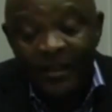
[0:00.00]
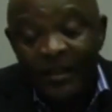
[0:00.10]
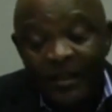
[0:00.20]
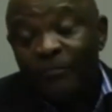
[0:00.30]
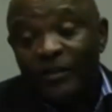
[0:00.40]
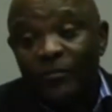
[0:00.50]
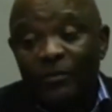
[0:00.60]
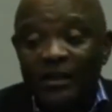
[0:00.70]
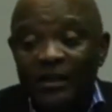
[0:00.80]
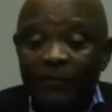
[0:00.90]

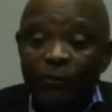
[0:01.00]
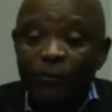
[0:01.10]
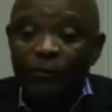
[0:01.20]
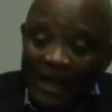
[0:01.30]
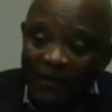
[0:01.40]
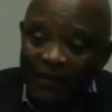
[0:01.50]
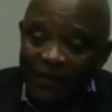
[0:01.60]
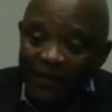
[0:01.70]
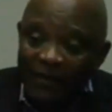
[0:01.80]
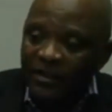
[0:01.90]
number. If we have
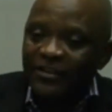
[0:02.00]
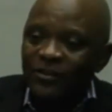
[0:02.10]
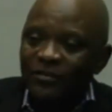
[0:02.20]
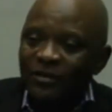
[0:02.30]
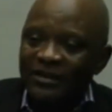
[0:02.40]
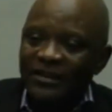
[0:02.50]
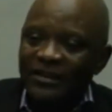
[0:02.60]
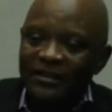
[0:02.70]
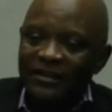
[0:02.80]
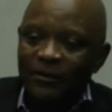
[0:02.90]
the large numbers there,
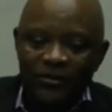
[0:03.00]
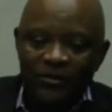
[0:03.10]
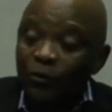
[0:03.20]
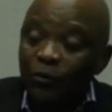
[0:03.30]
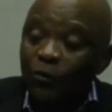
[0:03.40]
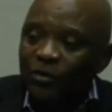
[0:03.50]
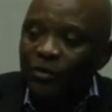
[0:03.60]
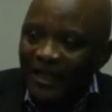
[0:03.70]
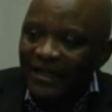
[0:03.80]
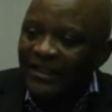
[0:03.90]
of course, we will be
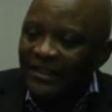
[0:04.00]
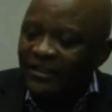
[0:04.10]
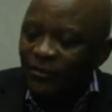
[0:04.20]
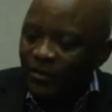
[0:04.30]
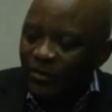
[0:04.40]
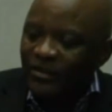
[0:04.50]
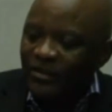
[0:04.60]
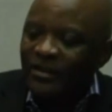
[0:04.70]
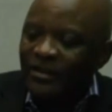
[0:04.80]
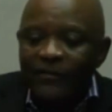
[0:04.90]
challenged with,
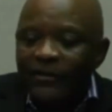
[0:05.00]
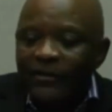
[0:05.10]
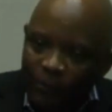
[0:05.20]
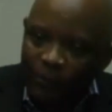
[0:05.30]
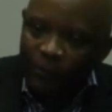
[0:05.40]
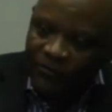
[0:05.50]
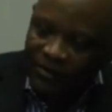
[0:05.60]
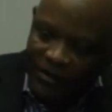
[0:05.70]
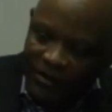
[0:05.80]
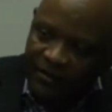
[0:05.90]
even if we have
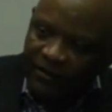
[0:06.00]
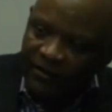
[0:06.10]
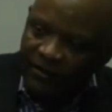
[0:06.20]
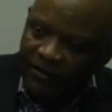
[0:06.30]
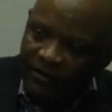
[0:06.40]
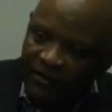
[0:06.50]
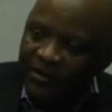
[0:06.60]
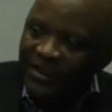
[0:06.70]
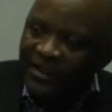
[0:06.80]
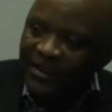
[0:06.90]

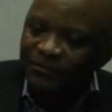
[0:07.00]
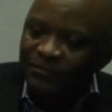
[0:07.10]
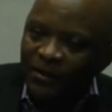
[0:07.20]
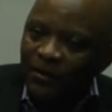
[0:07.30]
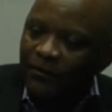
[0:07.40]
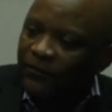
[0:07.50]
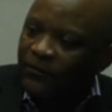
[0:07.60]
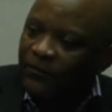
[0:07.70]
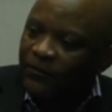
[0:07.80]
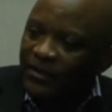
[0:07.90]
10%
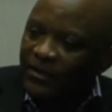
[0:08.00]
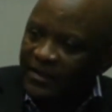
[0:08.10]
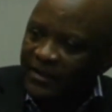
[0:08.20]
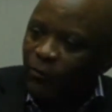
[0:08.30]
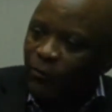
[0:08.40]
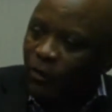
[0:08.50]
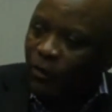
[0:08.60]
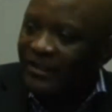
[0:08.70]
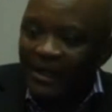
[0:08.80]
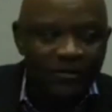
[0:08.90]
of, say,
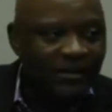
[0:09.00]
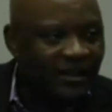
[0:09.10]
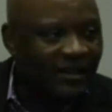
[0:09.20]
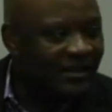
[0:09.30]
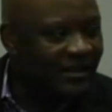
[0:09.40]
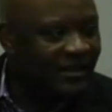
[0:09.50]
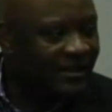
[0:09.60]
100,000 cases, that